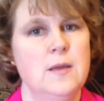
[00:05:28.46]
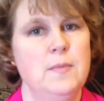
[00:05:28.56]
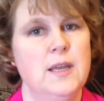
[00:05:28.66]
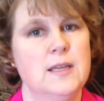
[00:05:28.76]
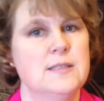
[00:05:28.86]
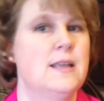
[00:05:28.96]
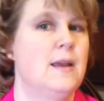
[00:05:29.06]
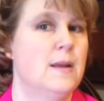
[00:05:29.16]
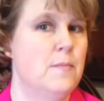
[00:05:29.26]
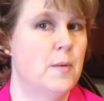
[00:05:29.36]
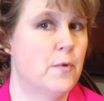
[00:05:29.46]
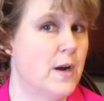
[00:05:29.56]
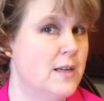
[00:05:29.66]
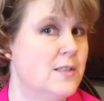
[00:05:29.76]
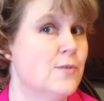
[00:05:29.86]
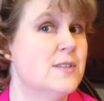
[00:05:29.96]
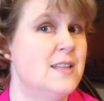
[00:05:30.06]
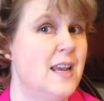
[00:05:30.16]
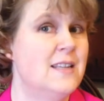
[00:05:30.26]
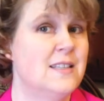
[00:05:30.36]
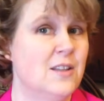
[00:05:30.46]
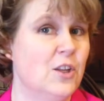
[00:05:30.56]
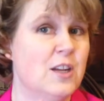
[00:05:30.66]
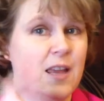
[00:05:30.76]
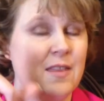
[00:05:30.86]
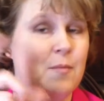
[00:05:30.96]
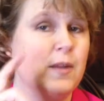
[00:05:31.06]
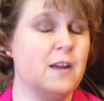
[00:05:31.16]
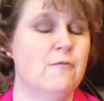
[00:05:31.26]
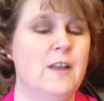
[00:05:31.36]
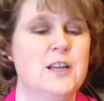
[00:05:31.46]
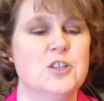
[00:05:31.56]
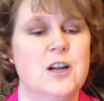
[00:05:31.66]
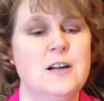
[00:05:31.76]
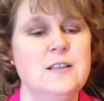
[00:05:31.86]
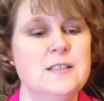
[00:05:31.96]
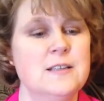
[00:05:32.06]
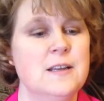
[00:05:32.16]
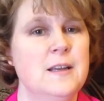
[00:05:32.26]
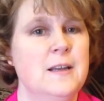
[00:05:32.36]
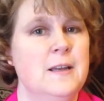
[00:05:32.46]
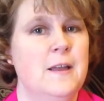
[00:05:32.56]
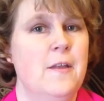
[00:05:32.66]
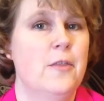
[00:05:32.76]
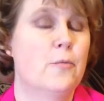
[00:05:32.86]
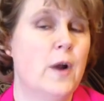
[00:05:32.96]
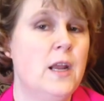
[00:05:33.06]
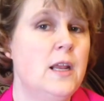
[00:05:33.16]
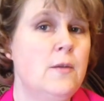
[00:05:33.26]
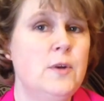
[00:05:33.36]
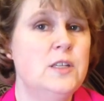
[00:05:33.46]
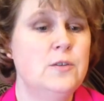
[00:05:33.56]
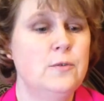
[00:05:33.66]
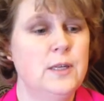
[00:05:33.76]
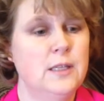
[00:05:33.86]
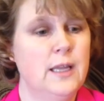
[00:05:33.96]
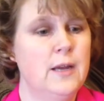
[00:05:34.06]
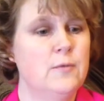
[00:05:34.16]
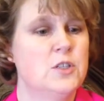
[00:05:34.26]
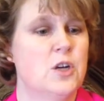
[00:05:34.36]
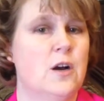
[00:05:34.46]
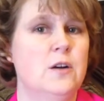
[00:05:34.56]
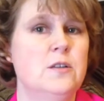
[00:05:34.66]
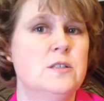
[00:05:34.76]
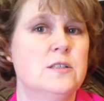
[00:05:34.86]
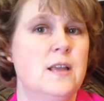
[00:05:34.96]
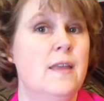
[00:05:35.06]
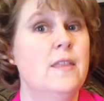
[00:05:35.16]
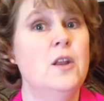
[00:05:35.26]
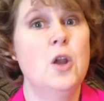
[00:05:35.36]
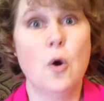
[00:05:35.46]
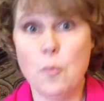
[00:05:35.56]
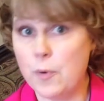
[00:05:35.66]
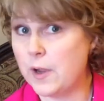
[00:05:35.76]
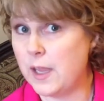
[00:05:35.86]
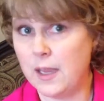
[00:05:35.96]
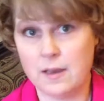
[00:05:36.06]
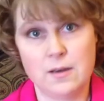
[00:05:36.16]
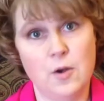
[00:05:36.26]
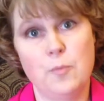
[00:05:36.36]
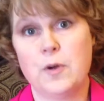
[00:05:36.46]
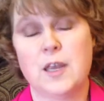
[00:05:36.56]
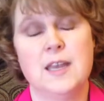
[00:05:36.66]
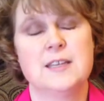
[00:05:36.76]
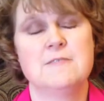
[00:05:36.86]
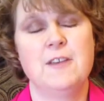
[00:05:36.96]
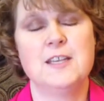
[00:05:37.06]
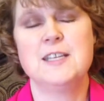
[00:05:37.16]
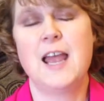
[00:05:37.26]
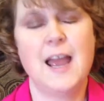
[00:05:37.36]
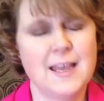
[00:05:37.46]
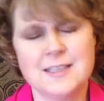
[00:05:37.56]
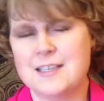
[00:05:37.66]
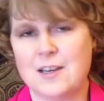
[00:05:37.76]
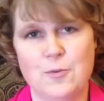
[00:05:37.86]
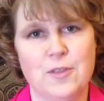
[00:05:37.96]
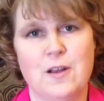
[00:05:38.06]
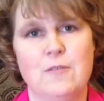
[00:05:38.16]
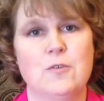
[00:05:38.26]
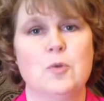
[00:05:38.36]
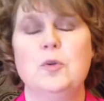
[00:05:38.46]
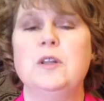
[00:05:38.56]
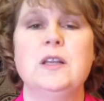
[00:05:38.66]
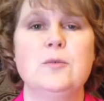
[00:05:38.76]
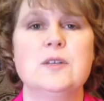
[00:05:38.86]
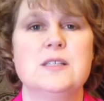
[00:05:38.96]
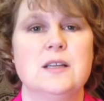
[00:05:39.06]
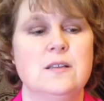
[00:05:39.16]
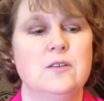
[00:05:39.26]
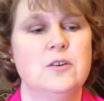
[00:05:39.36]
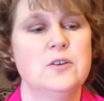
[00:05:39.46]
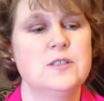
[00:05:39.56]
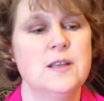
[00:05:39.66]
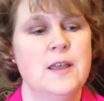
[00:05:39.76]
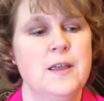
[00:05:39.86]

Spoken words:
because they can memorize those dates and look at them like flashcards. The writing we do in language arts and the notebooking. Notebooking is fantastic with our verbal linguistic learners.